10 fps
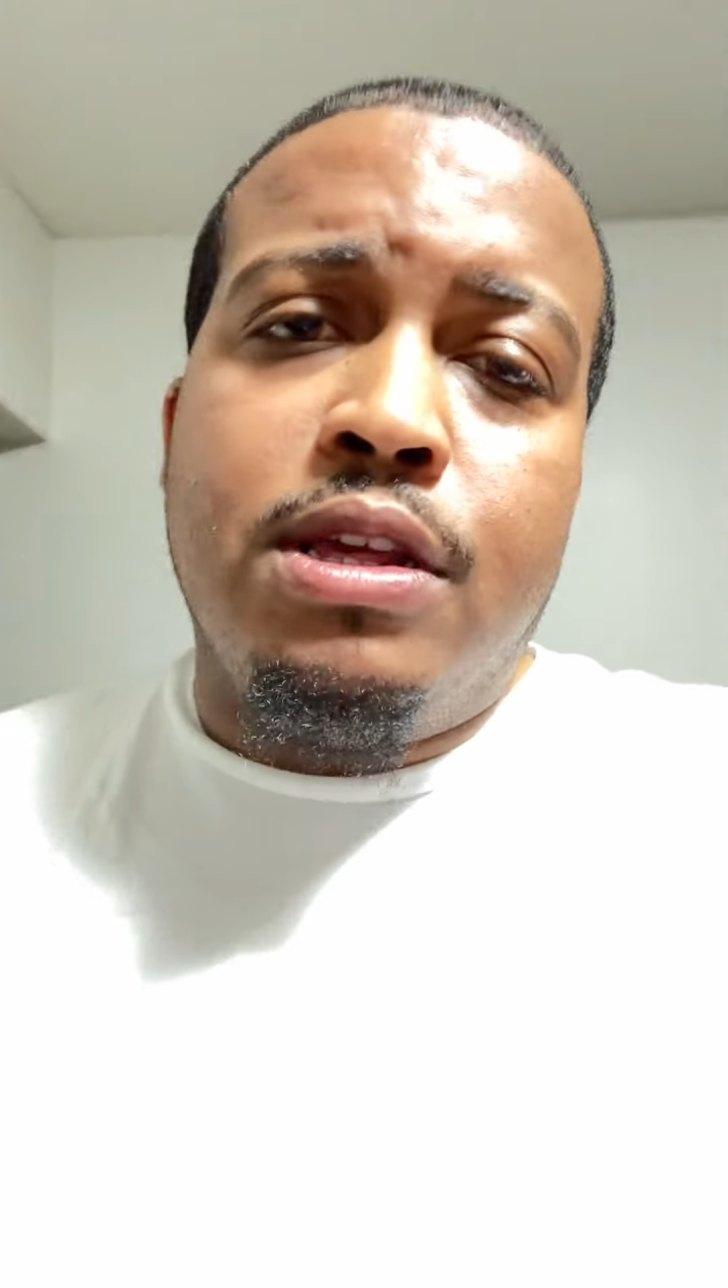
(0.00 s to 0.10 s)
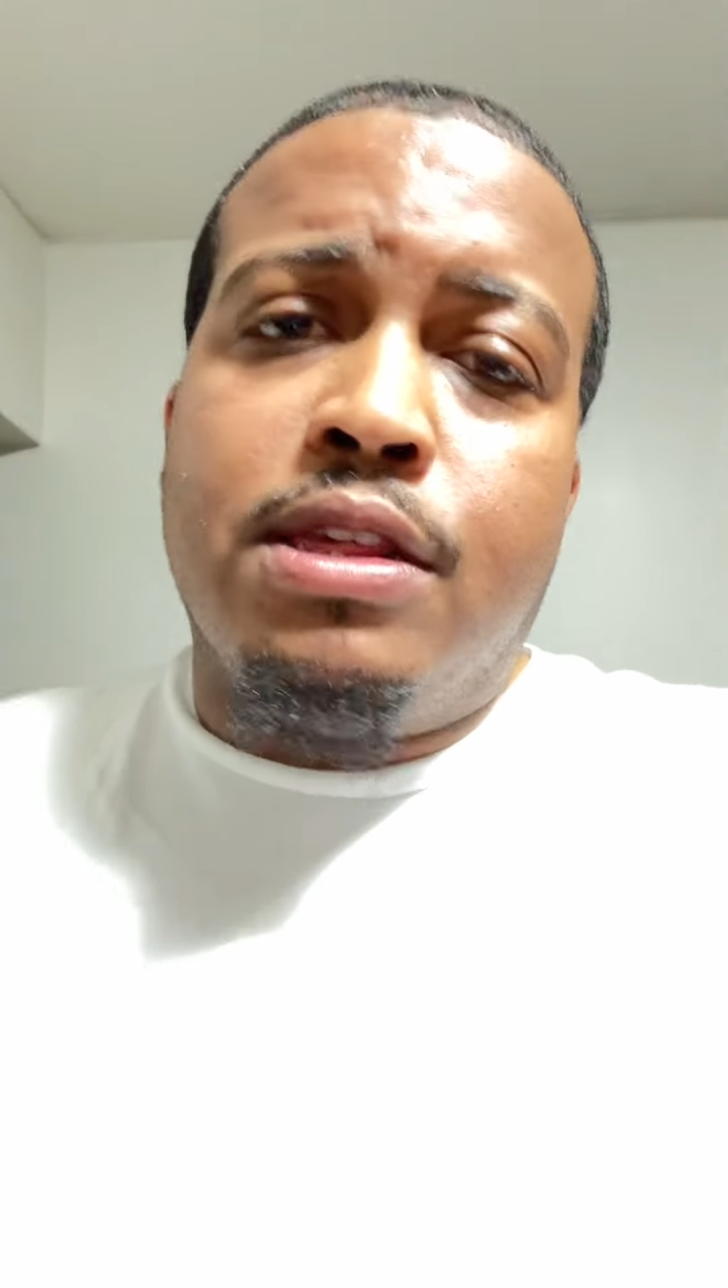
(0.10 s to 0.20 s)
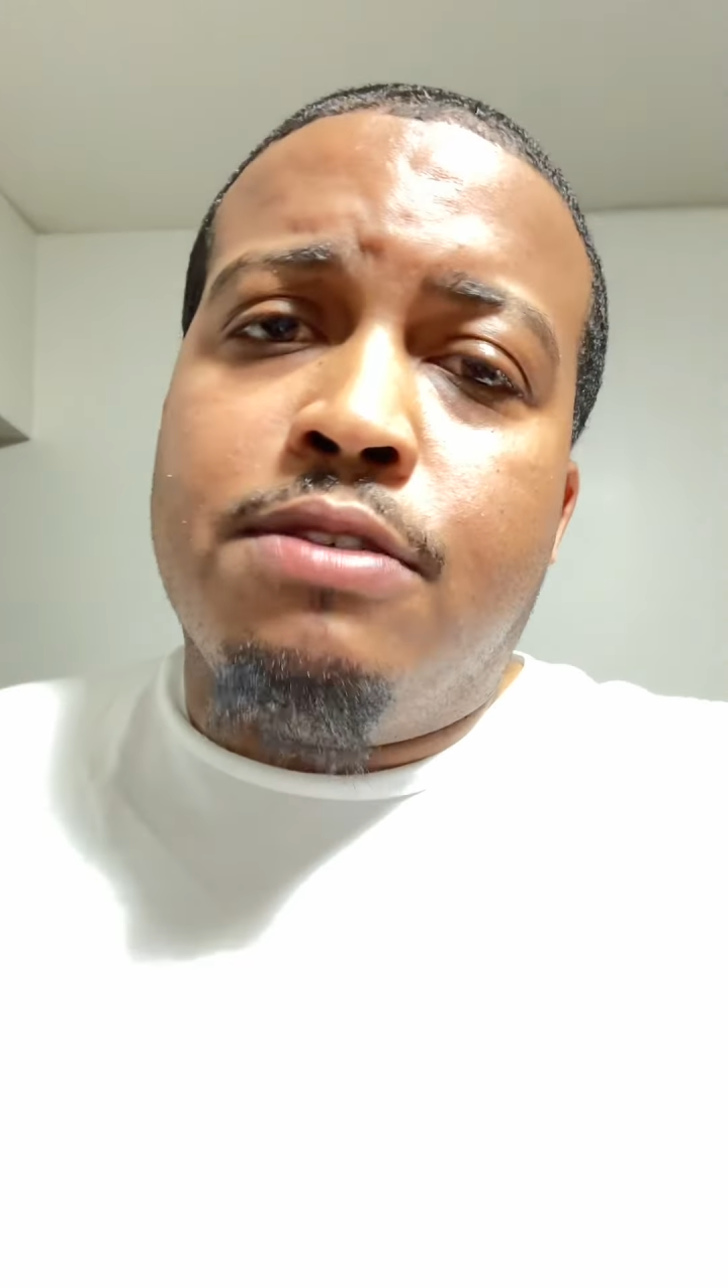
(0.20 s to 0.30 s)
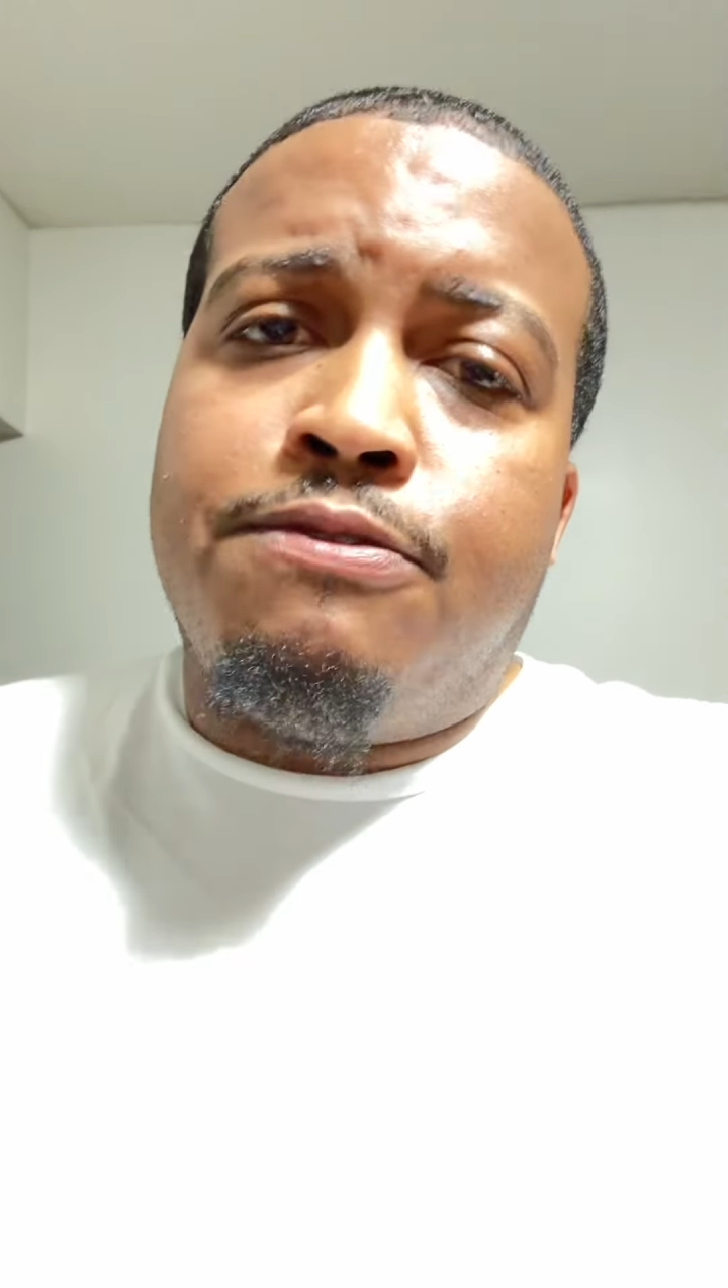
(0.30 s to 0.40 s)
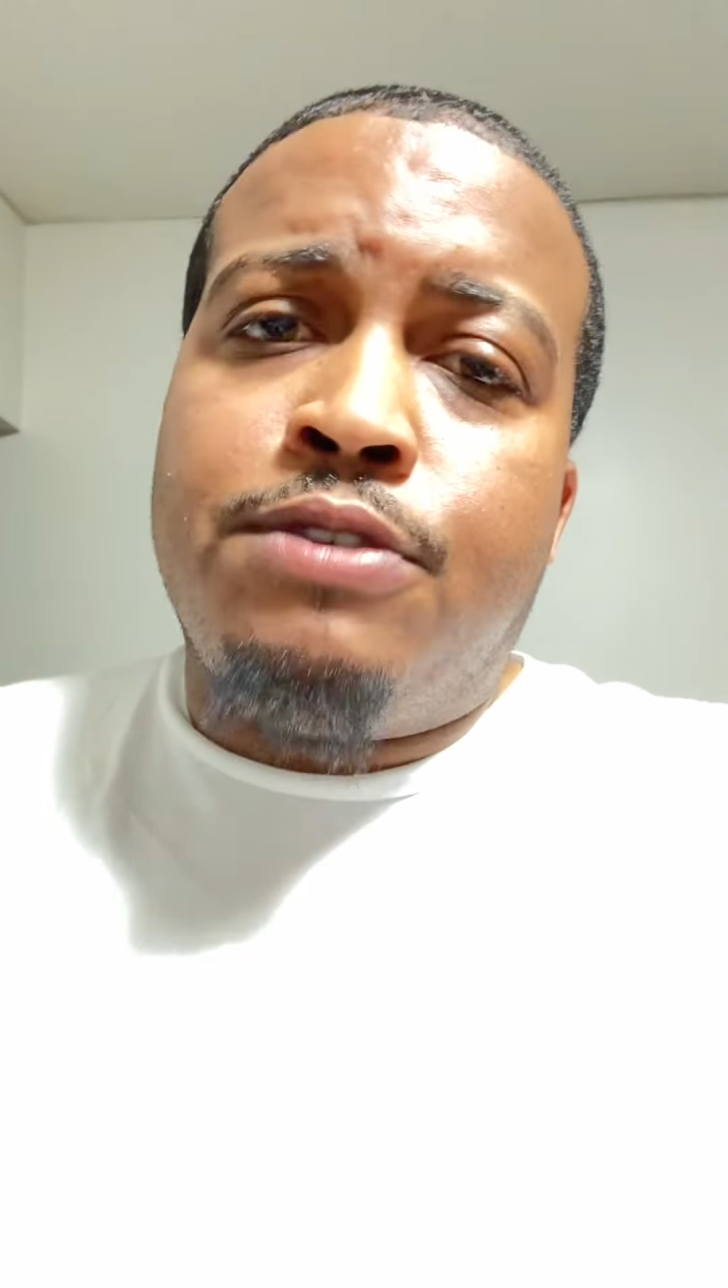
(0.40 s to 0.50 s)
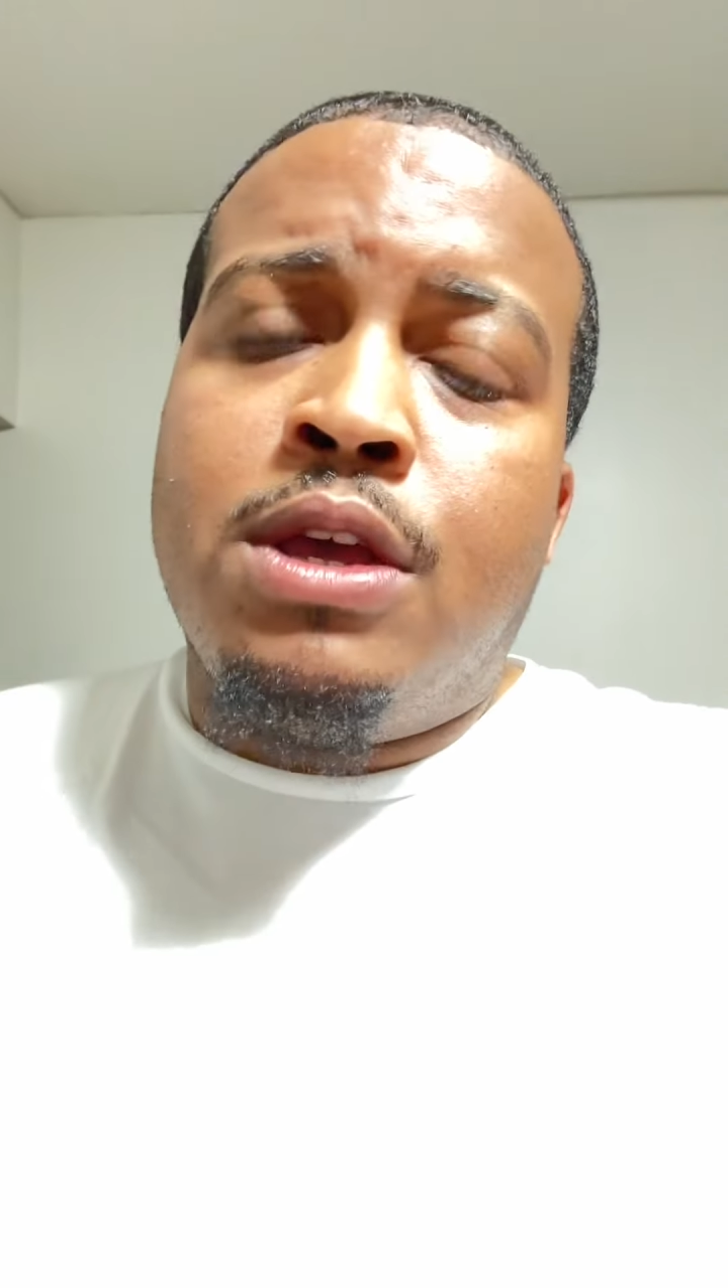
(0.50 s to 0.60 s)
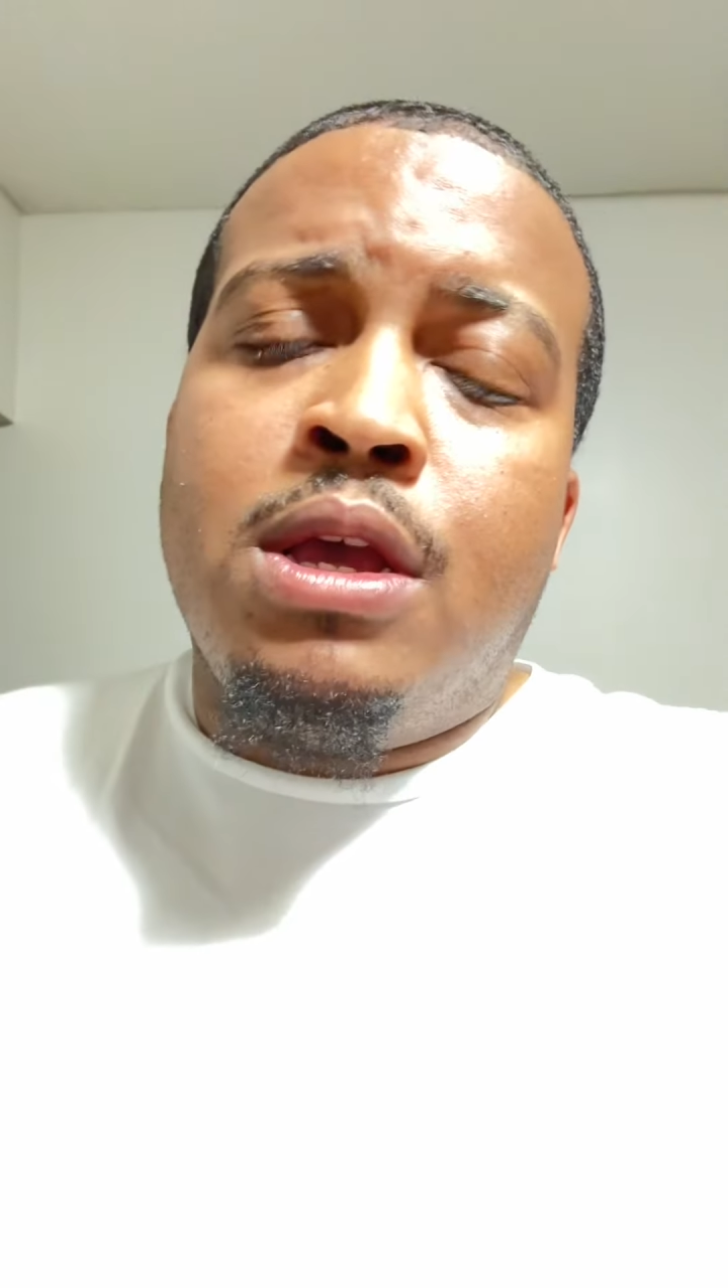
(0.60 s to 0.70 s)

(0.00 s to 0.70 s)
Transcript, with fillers: as if